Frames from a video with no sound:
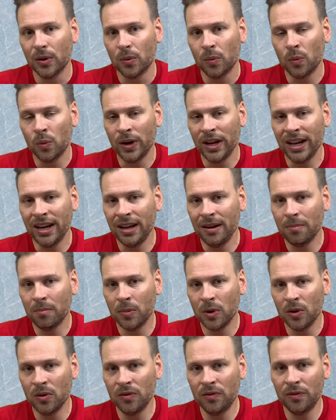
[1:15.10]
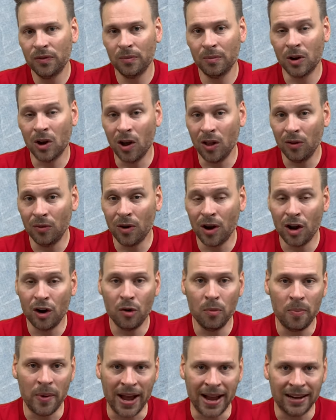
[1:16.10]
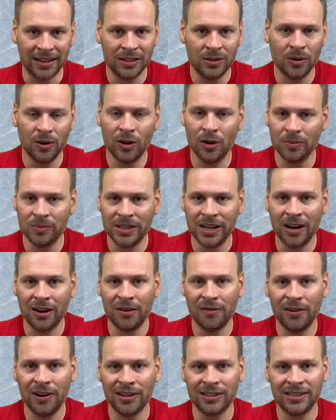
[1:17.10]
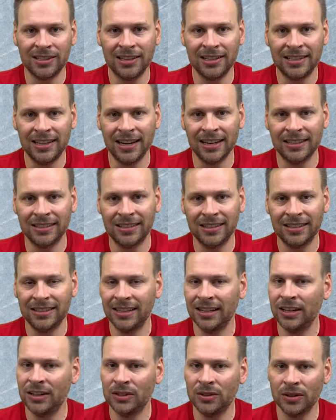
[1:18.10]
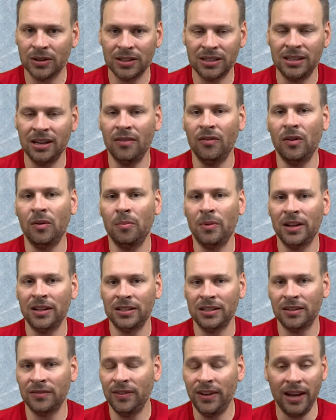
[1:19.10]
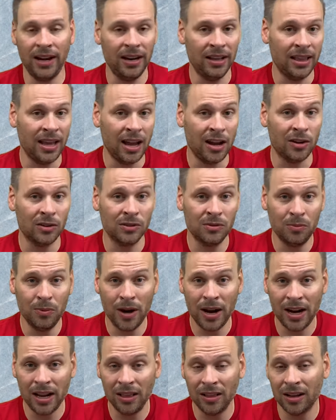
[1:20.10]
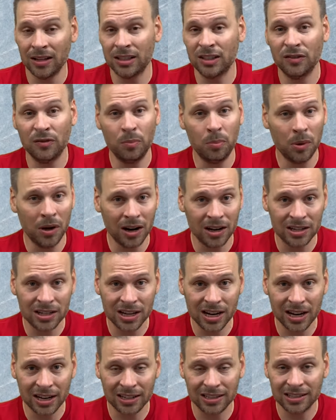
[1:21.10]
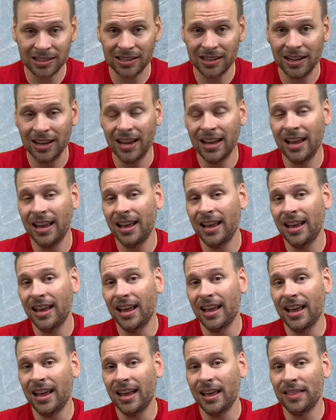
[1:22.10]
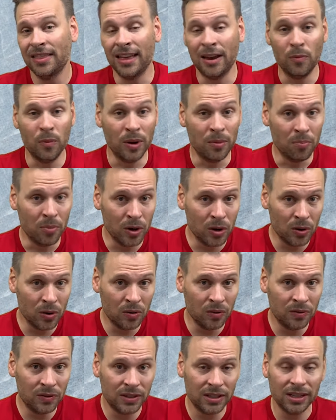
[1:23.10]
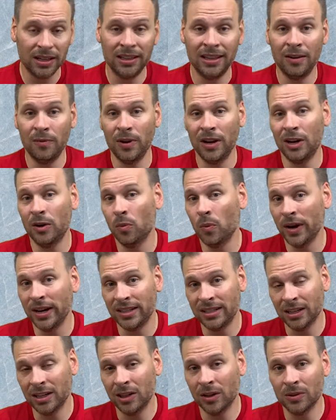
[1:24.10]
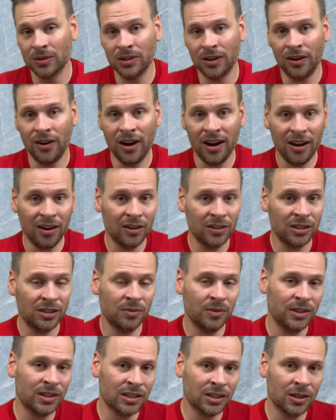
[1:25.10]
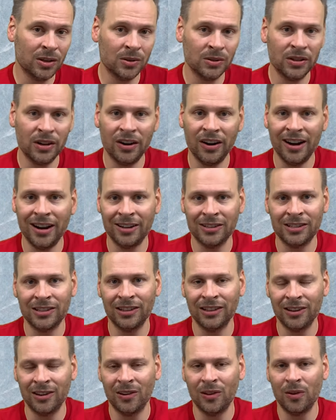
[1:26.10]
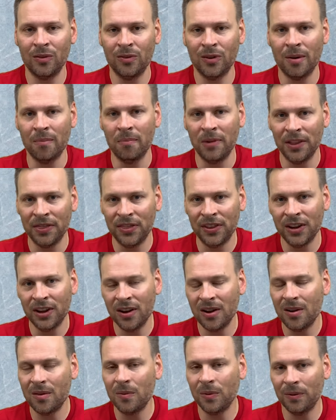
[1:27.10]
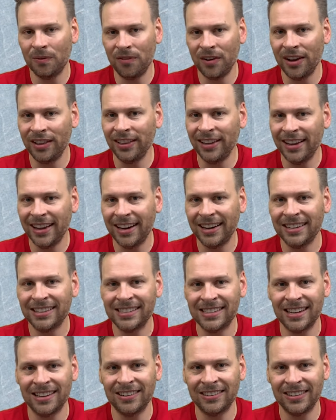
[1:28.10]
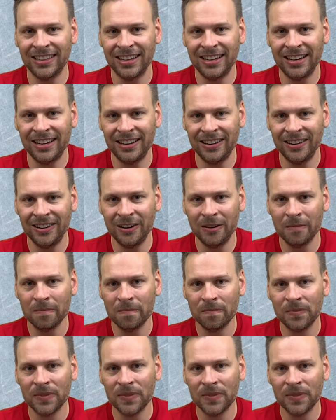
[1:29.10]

We moved from Colorado back to our hometown of Austin, Texas, and it took several months of getting the house ready, lots of projects, then we moved, and then we had to wait to close on our house. And we just closed on our house a little over a month ago. We're finally getting settled in here.